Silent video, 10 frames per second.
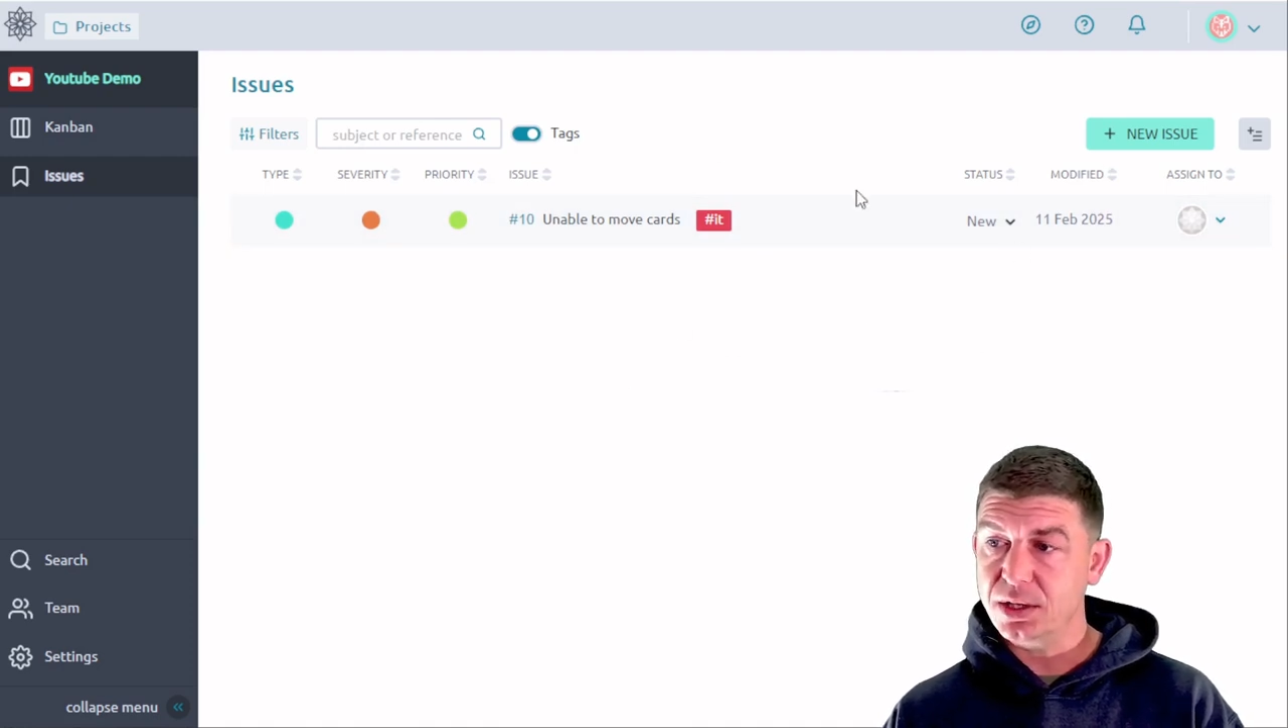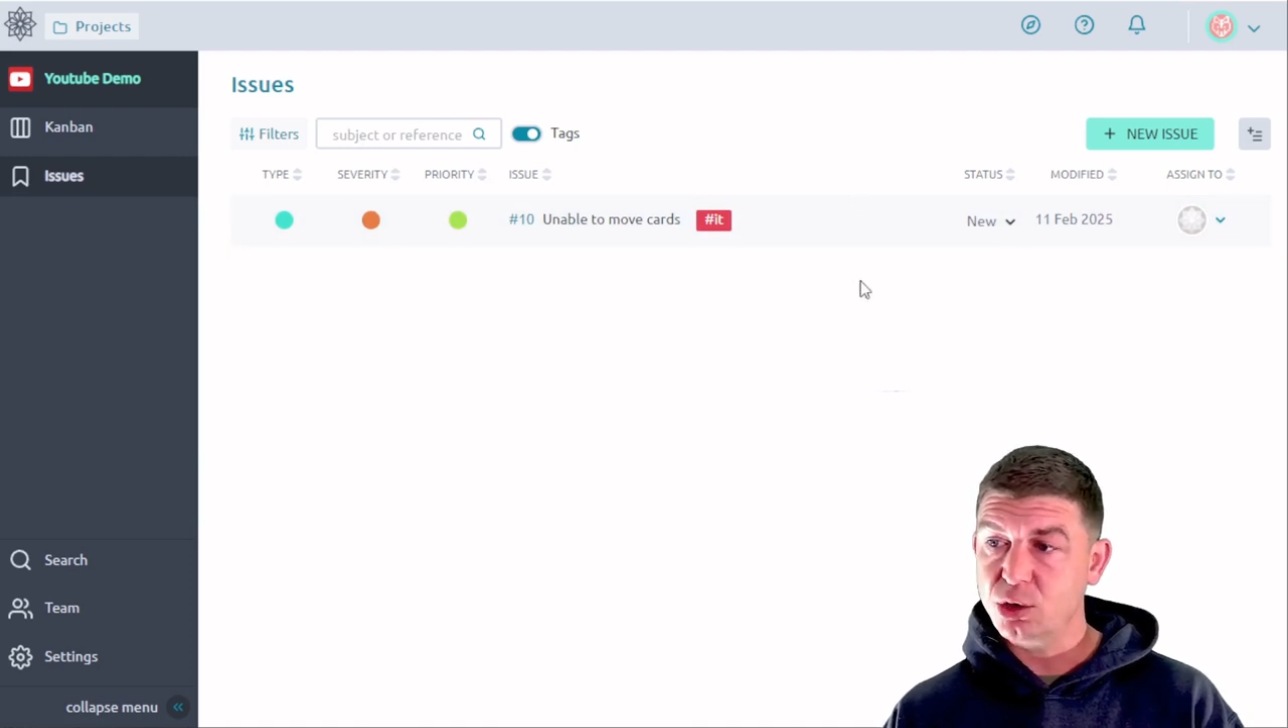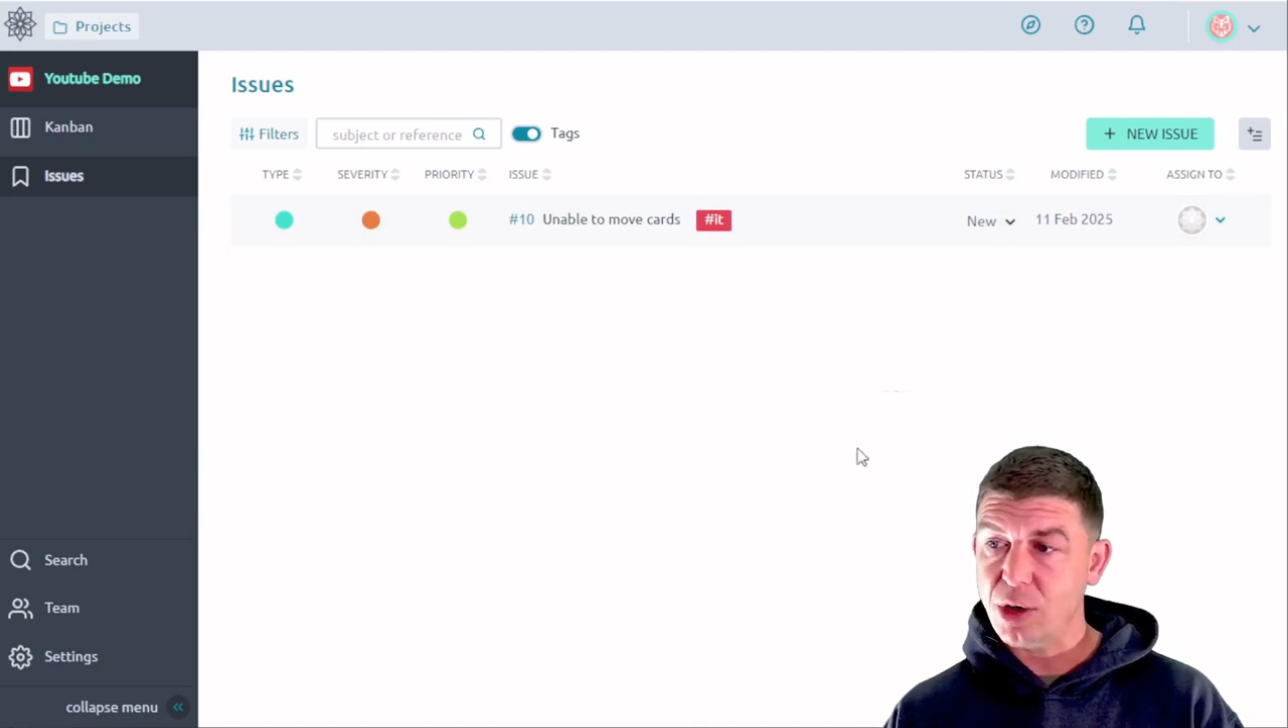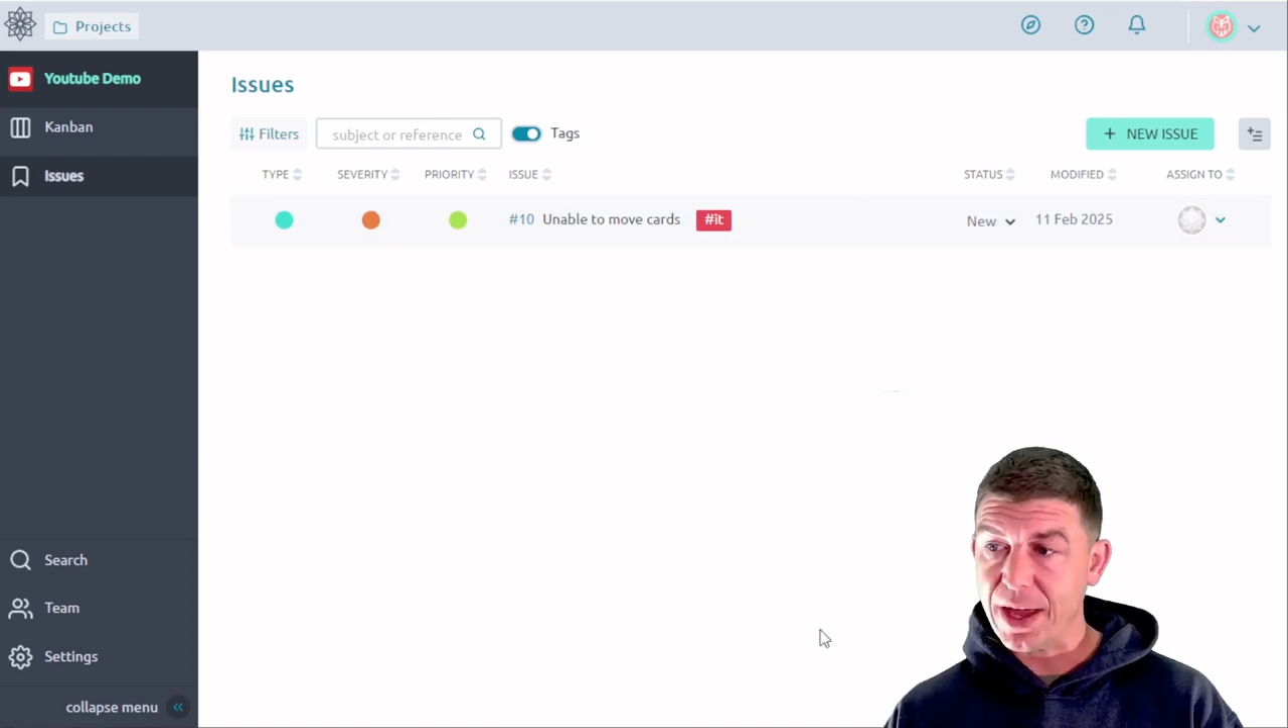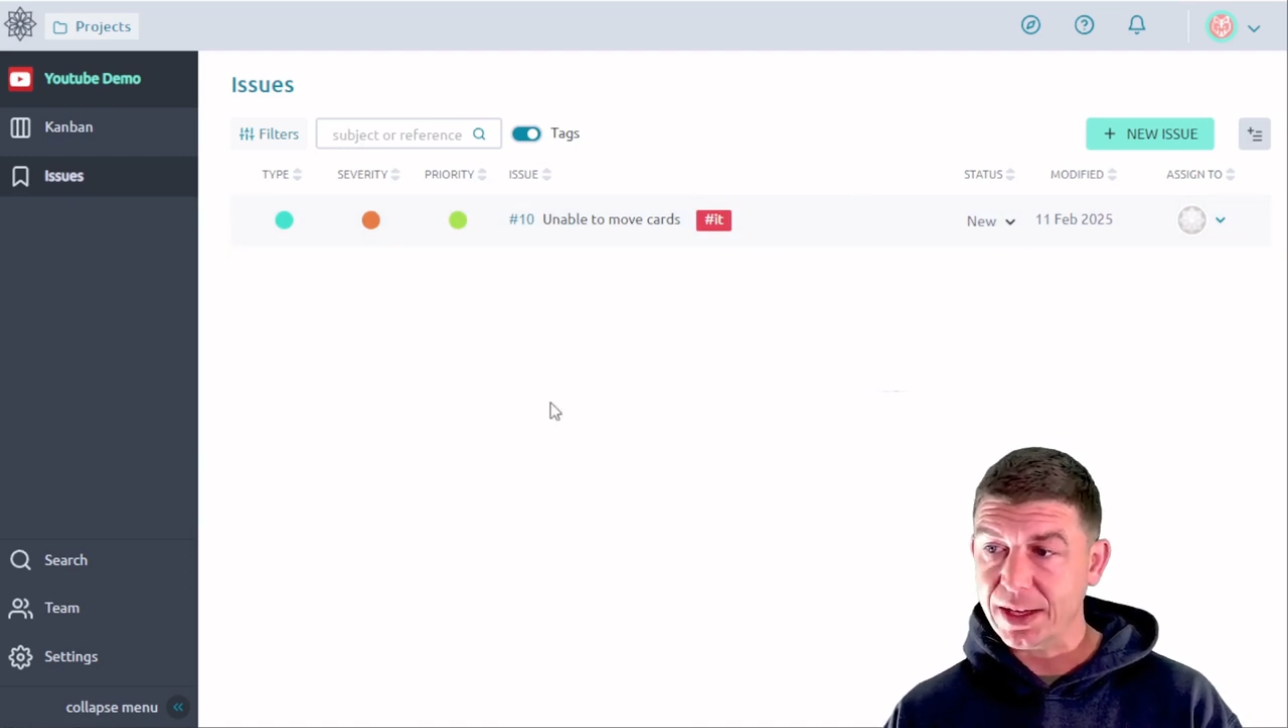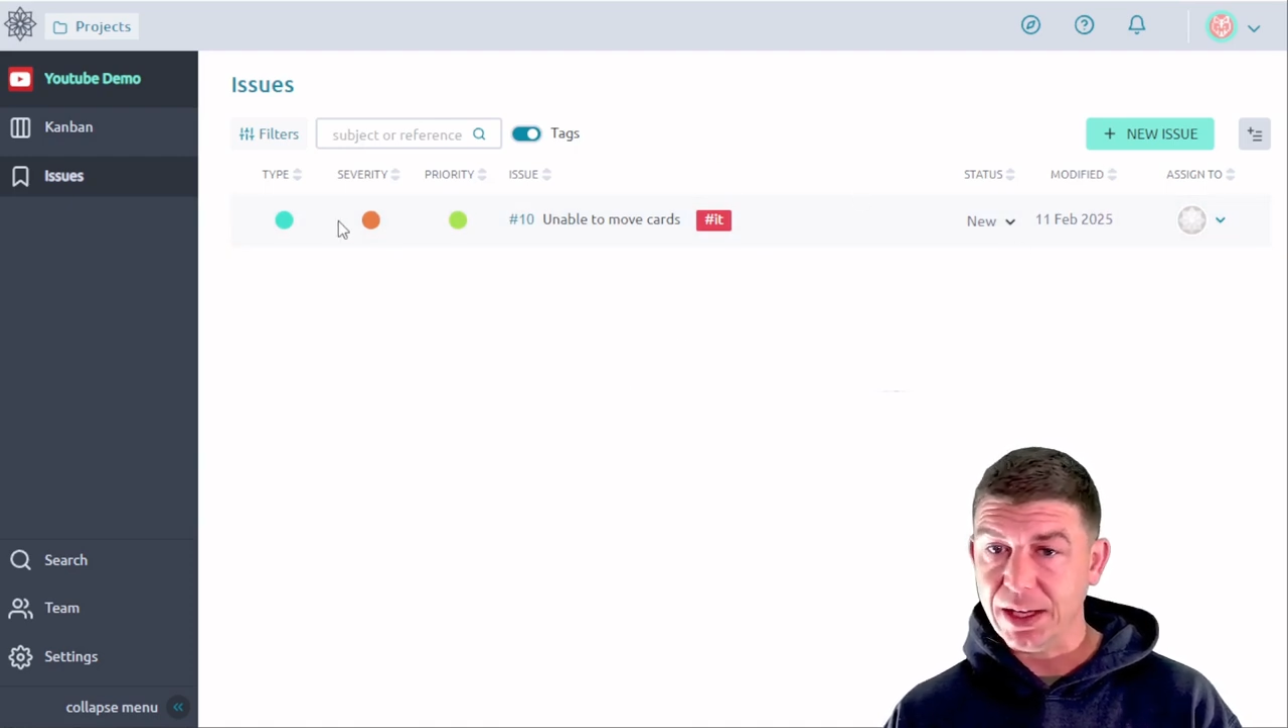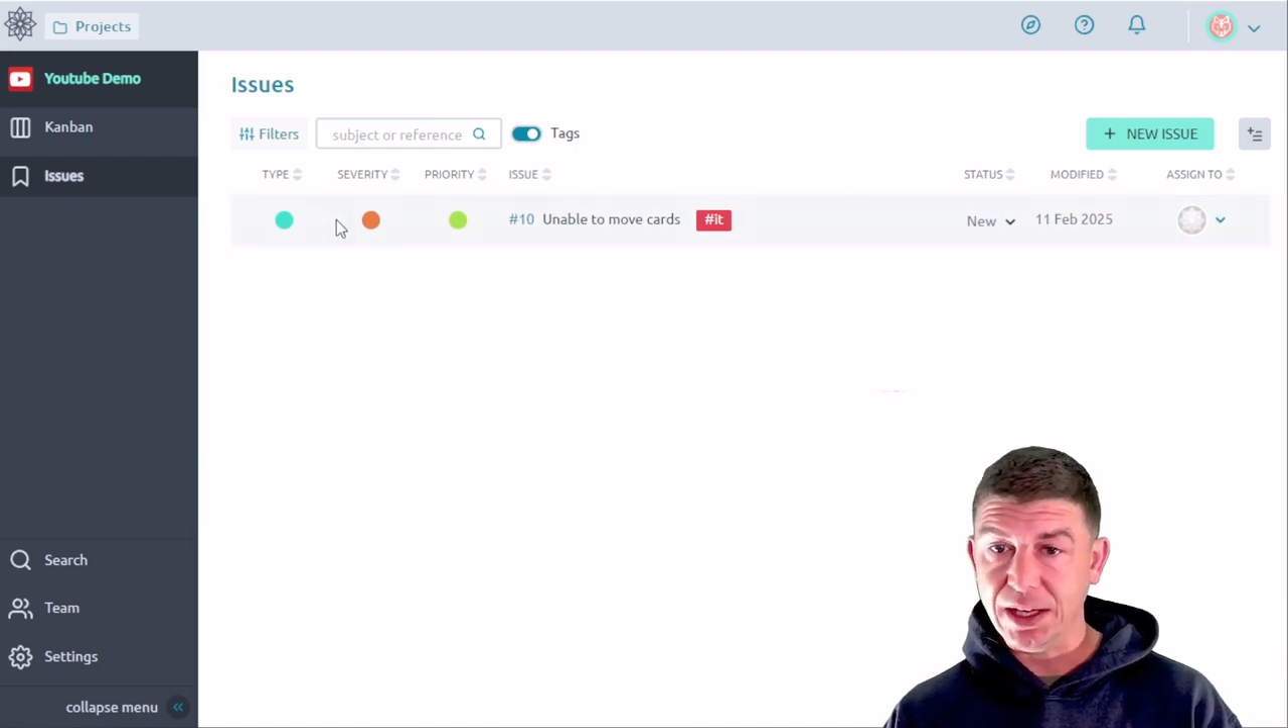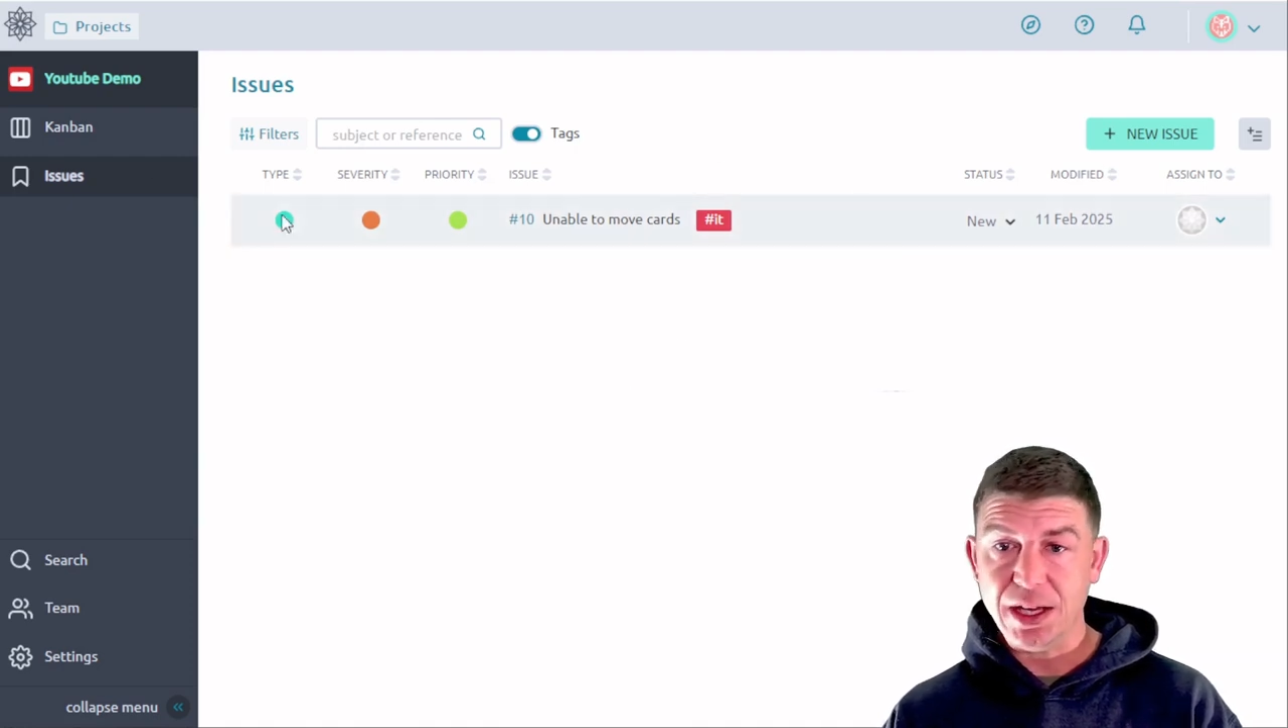track any